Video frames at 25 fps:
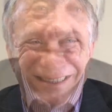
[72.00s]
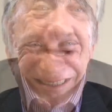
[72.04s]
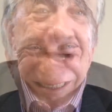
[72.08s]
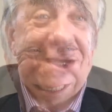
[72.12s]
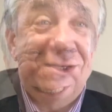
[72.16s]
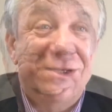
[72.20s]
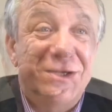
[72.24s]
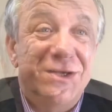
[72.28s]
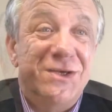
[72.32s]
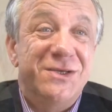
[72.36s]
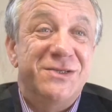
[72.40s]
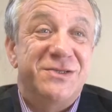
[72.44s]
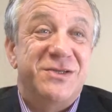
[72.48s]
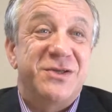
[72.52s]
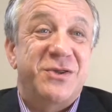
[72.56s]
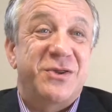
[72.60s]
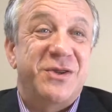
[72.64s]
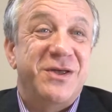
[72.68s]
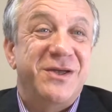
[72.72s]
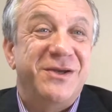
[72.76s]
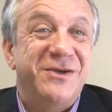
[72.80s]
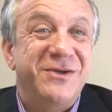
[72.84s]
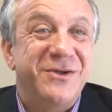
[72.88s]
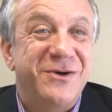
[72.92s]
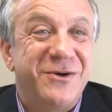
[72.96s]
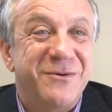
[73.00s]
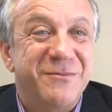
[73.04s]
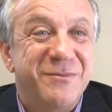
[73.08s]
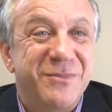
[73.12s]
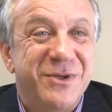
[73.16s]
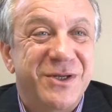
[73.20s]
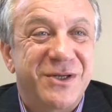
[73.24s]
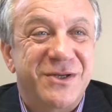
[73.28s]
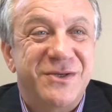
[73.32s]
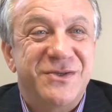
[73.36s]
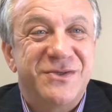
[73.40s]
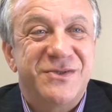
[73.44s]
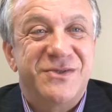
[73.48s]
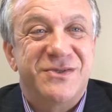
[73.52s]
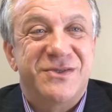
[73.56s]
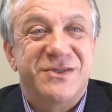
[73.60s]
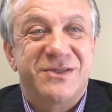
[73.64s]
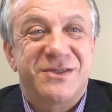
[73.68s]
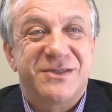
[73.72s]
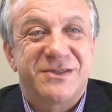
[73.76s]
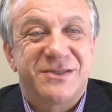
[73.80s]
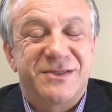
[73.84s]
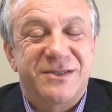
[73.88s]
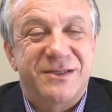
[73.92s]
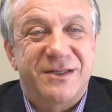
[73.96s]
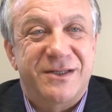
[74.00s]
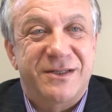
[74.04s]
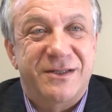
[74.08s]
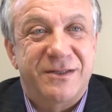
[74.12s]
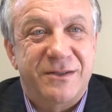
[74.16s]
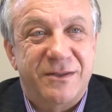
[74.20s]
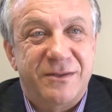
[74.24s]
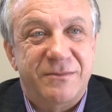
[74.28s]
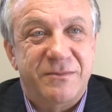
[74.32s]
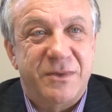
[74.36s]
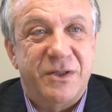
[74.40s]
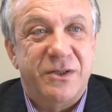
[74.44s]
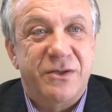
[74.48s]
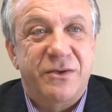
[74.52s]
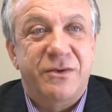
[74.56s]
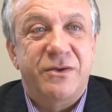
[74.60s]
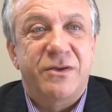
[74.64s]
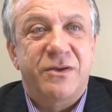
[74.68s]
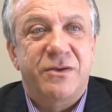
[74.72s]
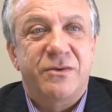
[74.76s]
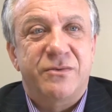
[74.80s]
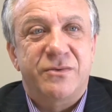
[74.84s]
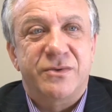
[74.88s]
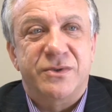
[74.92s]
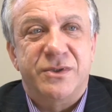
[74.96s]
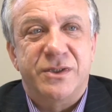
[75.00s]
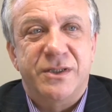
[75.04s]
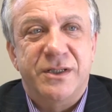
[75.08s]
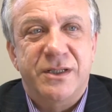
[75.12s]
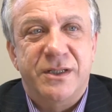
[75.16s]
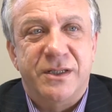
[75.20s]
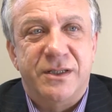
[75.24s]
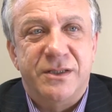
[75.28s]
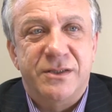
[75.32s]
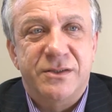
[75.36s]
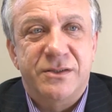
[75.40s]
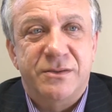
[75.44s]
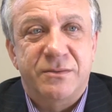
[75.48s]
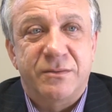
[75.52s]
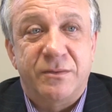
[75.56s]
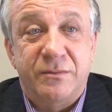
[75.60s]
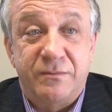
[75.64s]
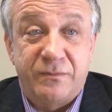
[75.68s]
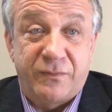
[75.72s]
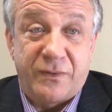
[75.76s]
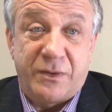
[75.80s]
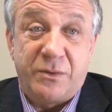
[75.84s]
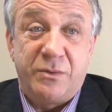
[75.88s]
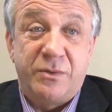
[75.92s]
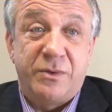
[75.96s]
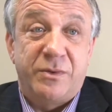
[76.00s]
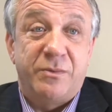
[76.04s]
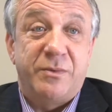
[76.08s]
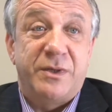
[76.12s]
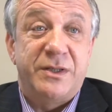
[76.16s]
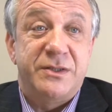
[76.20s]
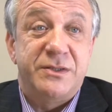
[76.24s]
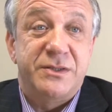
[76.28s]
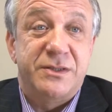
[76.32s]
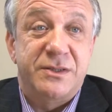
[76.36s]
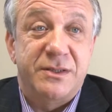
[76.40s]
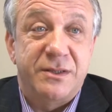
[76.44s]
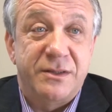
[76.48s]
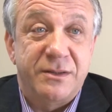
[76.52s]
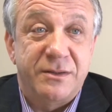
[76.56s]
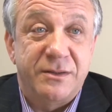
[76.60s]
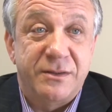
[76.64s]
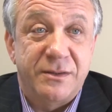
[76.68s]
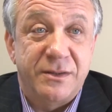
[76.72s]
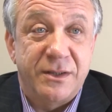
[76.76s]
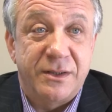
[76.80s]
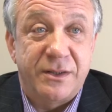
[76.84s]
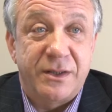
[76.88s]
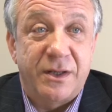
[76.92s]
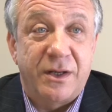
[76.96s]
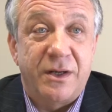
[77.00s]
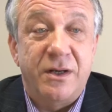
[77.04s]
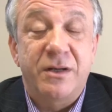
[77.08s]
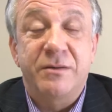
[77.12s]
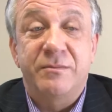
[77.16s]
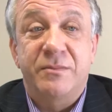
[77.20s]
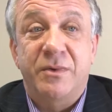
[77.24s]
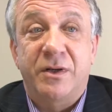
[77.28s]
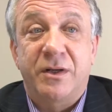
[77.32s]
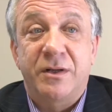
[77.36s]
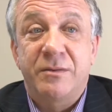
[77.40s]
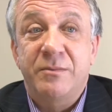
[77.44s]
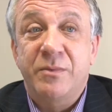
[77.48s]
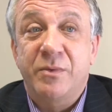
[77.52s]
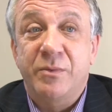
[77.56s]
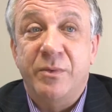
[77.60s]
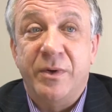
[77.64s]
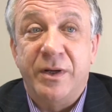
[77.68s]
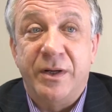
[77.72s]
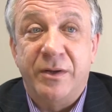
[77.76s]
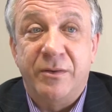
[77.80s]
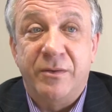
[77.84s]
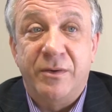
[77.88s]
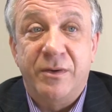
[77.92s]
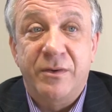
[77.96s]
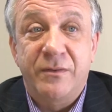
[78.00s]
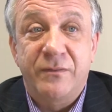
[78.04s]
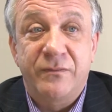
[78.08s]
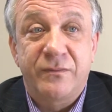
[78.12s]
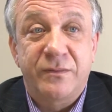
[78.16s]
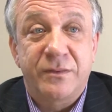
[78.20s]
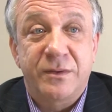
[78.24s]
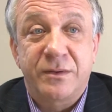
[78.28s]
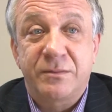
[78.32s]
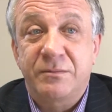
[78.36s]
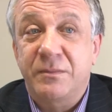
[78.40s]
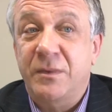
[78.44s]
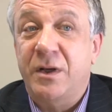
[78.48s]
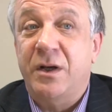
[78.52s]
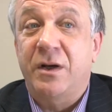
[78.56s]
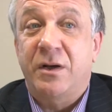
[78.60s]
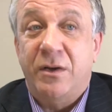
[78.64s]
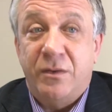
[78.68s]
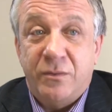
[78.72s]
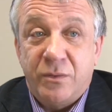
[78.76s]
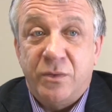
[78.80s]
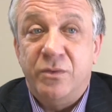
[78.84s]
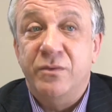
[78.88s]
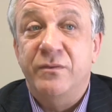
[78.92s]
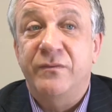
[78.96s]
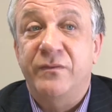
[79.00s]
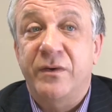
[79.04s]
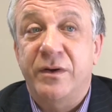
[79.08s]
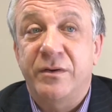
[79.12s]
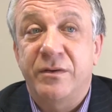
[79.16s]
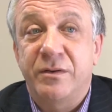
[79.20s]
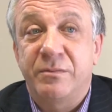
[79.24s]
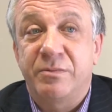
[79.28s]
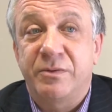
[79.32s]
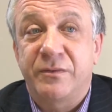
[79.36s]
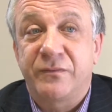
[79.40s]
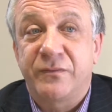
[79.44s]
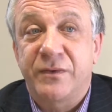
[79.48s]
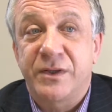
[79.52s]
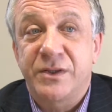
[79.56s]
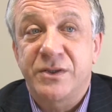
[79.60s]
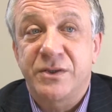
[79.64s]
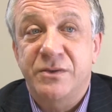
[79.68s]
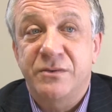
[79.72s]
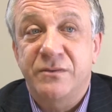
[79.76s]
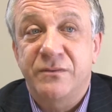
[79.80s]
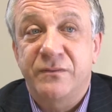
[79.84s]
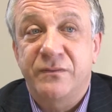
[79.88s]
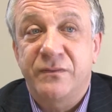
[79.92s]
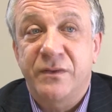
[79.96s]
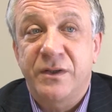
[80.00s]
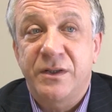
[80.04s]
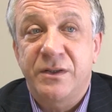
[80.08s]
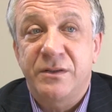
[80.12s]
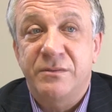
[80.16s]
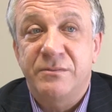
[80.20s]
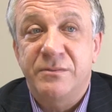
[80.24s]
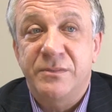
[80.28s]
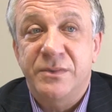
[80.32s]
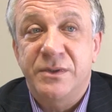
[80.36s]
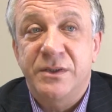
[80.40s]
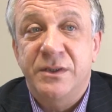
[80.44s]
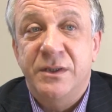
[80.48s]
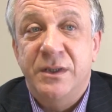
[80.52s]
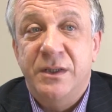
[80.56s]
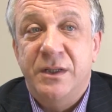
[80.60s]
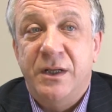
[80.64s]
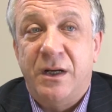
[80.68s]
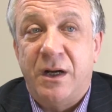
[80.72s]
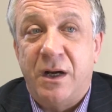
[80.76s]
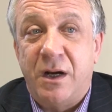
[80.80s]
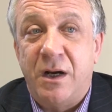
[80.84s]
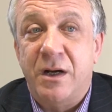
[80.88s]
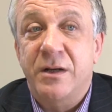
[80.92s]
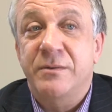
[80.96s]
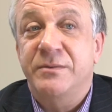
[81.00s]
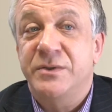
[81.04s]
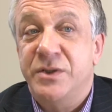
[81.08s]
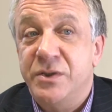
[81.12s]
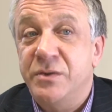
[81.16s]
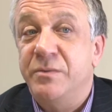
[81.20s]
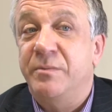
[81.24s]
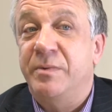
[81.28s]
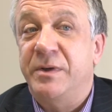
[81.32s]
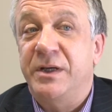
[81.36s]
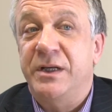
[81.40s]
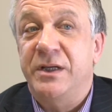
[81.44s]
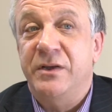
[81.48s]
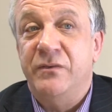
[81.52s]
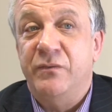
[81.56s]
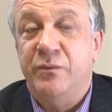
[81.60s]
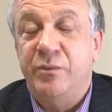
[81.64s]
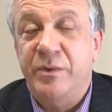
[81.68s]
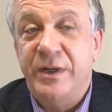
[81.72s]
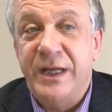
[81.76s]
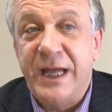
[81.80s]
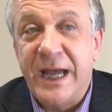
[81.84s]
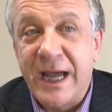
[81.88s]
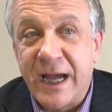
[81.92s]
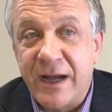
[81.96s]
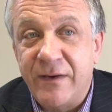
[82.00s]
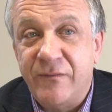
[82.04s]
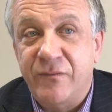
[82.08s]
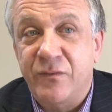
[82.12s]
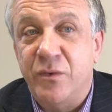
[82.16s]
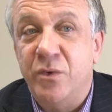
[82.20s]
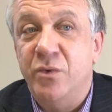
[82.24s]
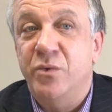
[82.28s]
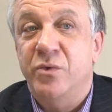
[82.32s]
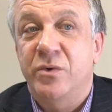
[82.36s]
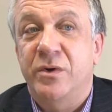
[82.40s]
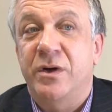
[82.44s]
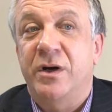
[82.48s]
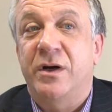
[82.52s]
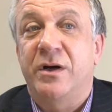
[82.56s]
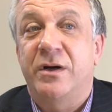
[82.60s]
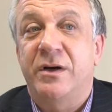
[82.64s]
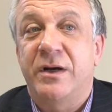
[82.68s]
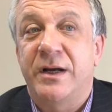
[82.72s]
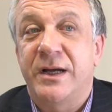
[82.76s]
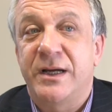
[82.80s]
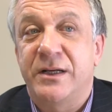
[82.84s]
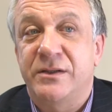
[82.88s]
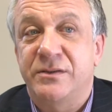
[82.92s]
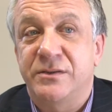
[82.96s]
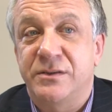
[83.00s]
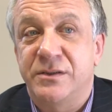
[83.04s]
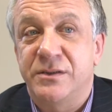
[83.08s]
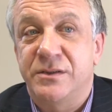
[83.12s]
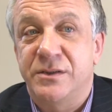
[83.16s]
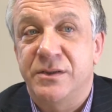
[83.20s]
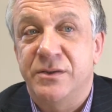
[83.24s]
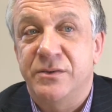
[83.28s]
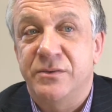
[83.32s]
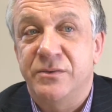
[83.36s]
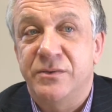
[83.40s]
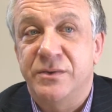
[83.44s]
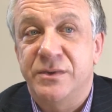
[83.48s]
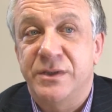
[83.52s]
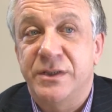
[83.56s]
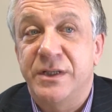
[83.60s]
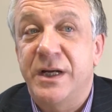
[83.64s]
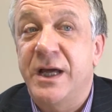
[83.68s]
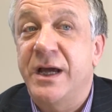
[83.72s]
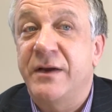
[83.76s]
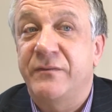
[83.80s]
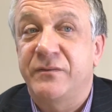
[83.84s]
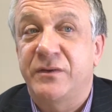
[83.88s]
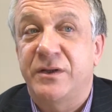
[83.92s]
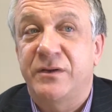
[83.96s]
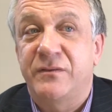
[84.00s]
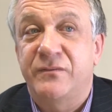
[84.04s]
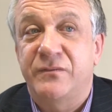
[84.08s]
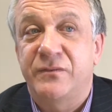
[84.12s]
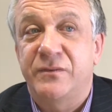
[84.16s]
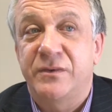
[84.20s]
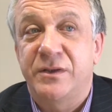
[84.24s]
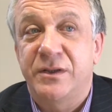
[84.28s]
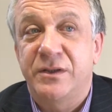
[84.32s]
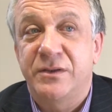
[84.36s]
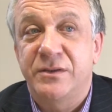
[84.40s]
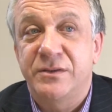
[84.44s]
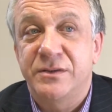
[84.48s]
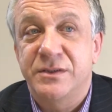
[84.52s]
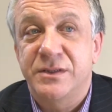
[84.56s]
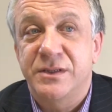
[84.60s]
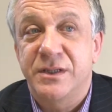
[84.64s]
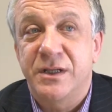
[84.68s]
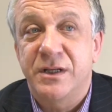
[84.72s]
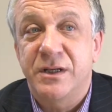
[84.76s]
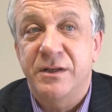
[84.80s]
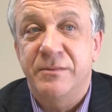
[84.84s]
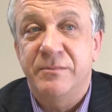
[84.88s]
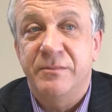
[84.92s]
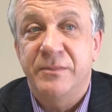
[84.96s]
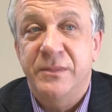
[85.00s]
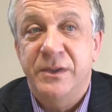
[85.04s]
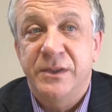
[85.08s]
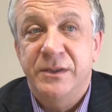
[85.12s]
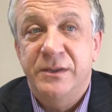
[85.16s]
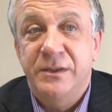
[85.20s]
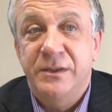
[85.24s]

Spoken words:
I'd like to think not, because a lot of the auctioneers, in fact all the ones that I'm aware of, are all very professional firms. I do believe we have all got our houses in order and have done for a long time.